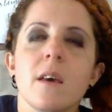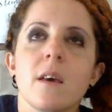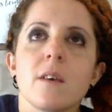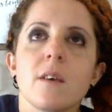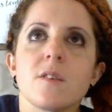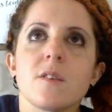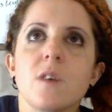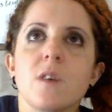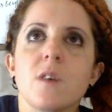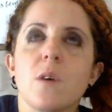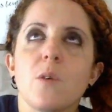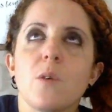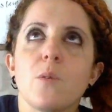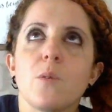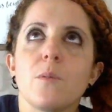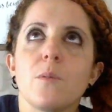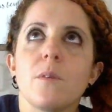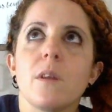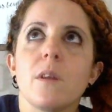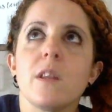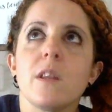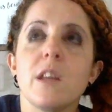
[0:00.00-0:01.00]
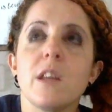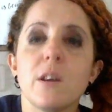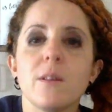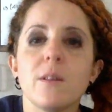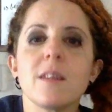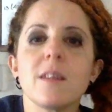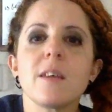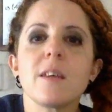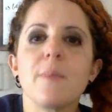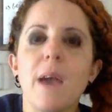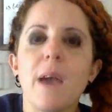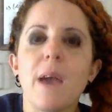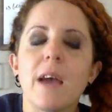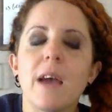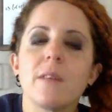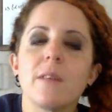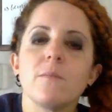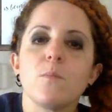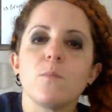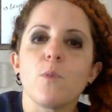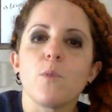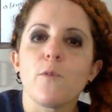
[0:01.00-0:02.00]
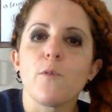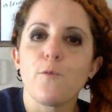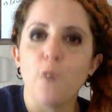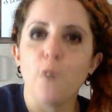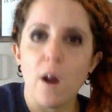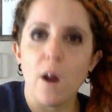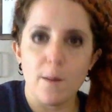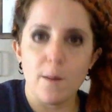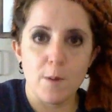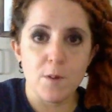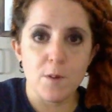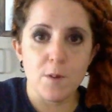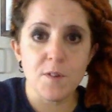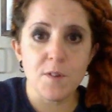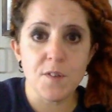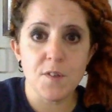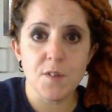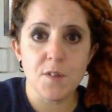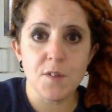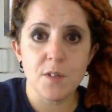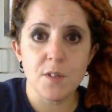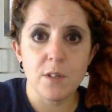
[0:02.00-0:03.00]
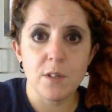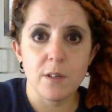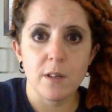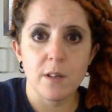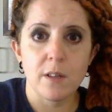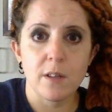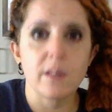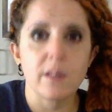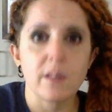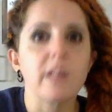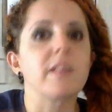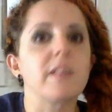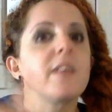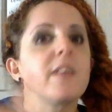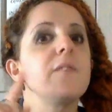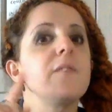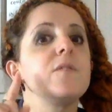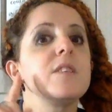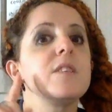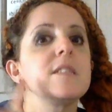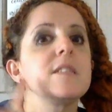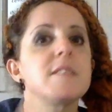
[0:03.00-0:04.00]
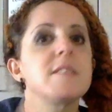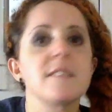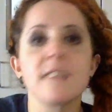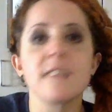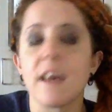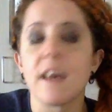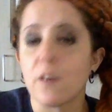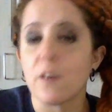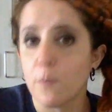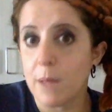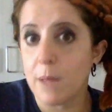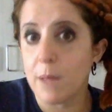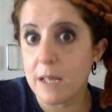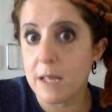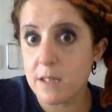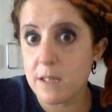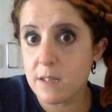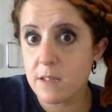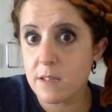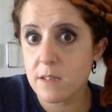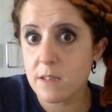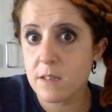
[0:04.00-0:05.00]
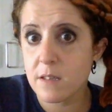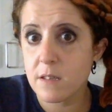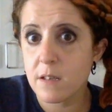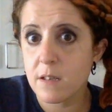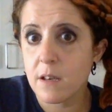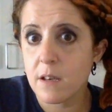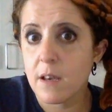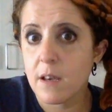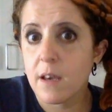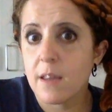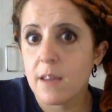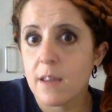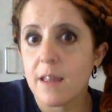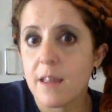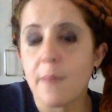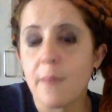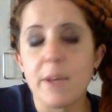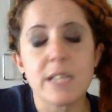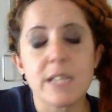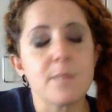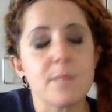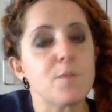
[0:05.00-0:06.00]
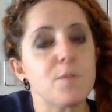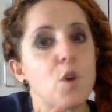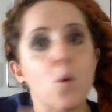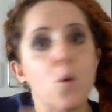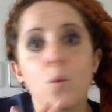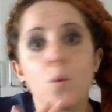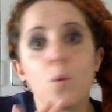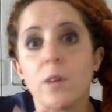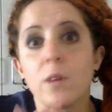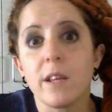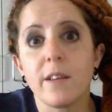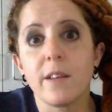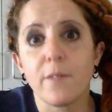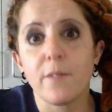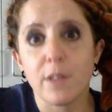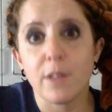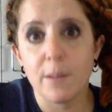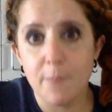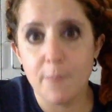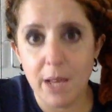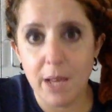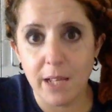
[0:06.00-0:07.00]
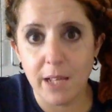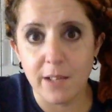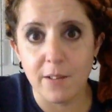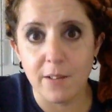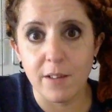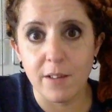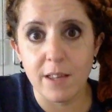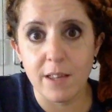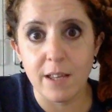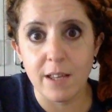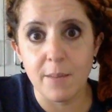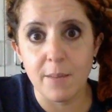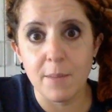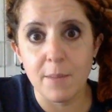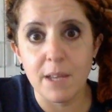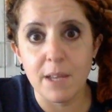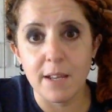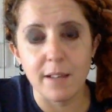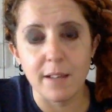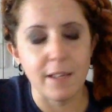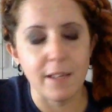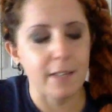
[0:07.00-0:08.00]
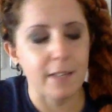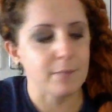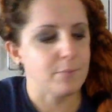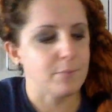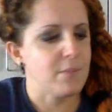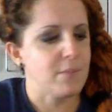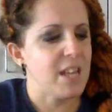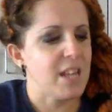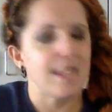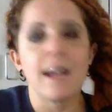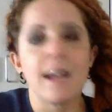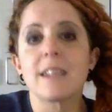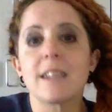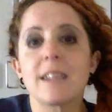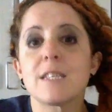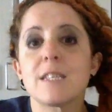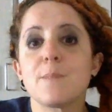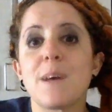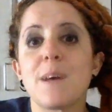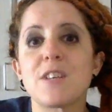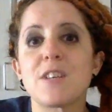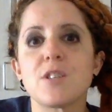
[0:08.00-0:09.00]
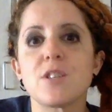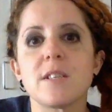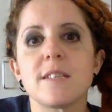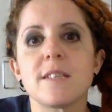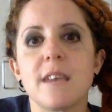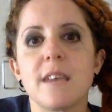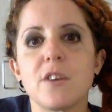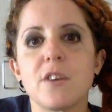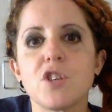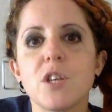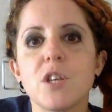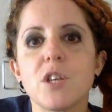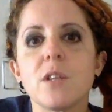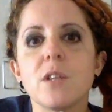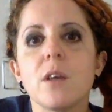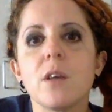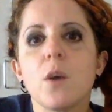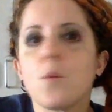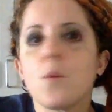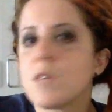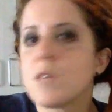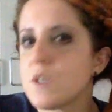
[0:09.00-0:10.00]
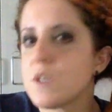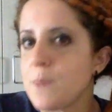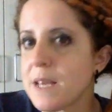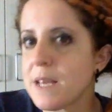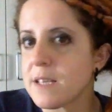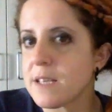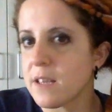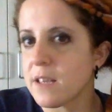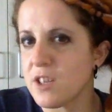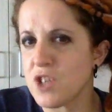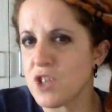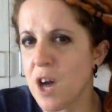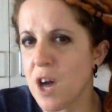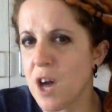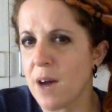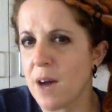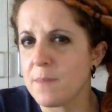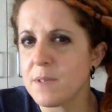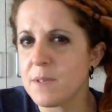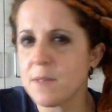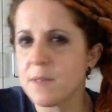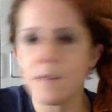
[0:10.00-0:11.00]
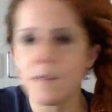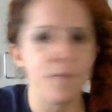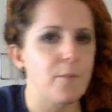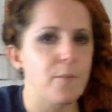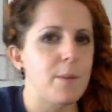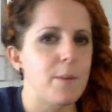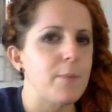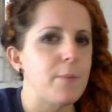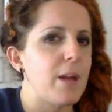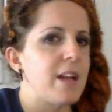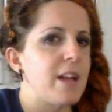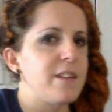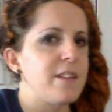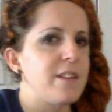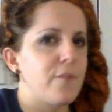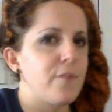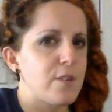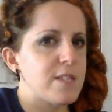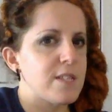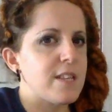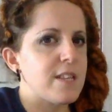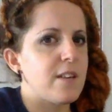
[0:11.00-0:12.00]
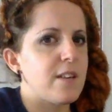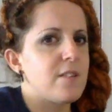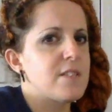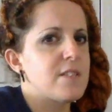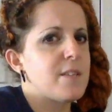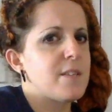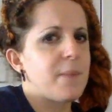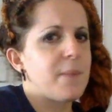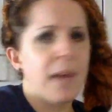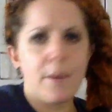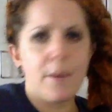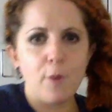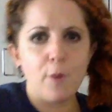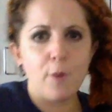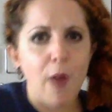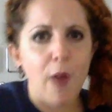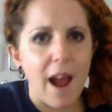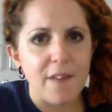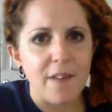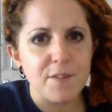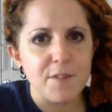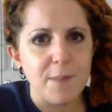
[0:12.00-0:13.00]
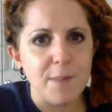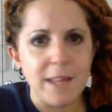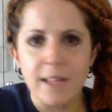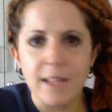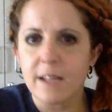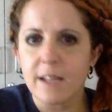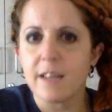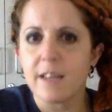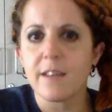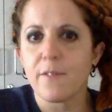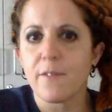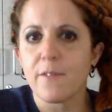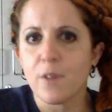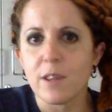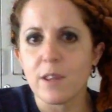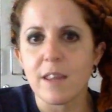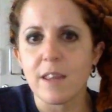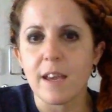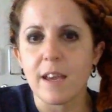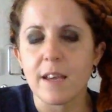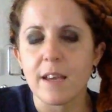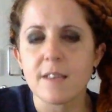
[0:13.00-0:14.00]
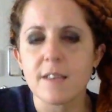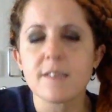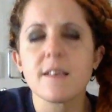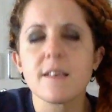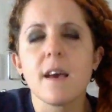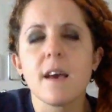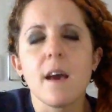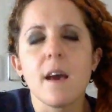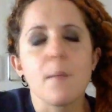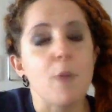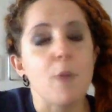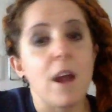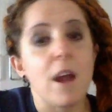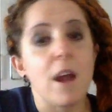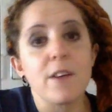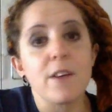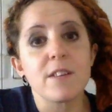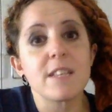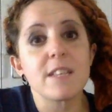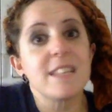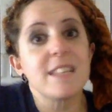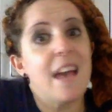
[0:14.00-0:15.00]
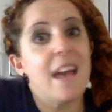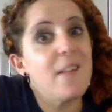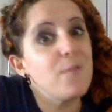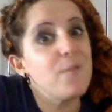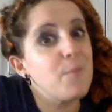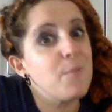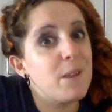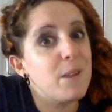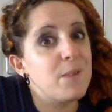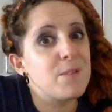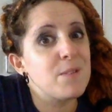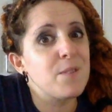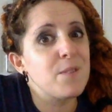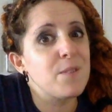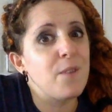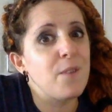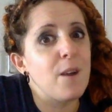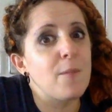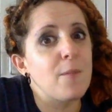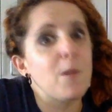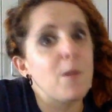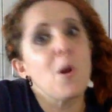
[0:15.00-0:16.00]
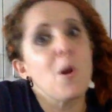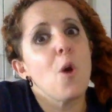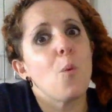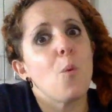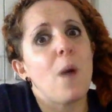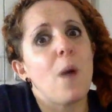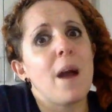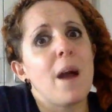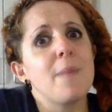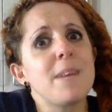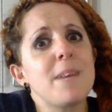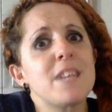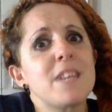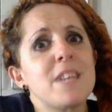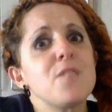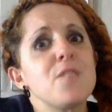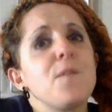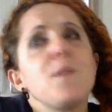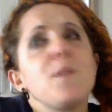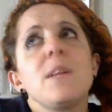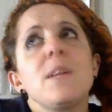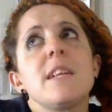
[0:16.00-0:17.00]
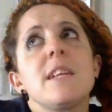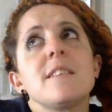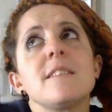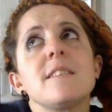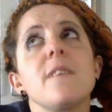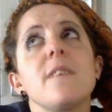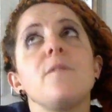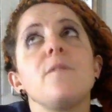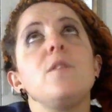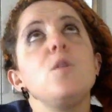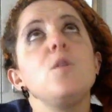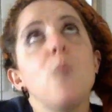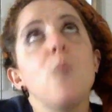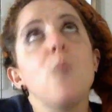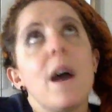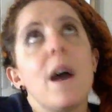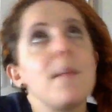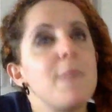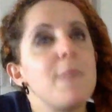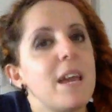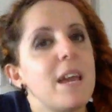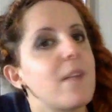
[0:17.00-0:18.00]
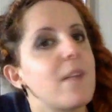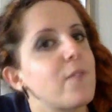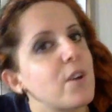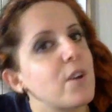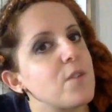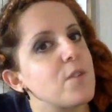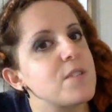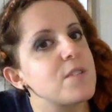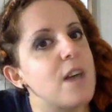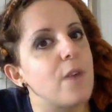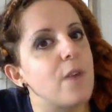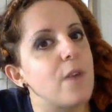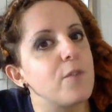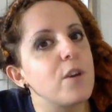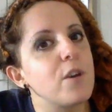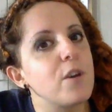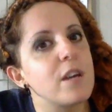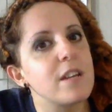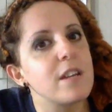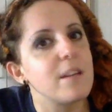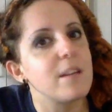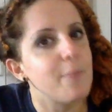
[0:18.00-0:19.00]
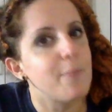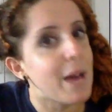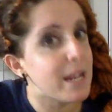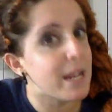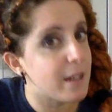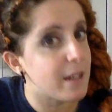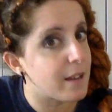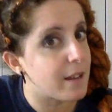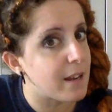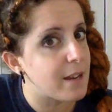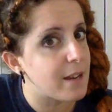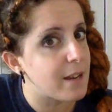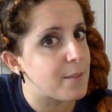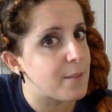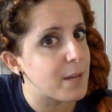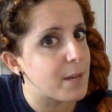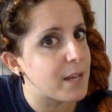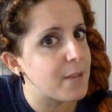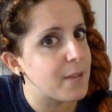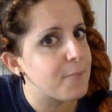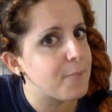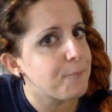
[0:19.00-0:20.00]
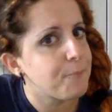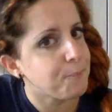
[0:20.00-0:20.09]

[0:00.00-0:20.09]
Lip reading: So Neolithic man were farmers. They lived in settlements. That makes them totally different than Paleolithic immediately. They had specialization, which is basically jobs. Different people had different skills. They became craftsmen. They did different things. Prior to this, everybody was a farmer. Why? Because if you needed stuff, you had to make it for yourself. You couldn't depend on anybody.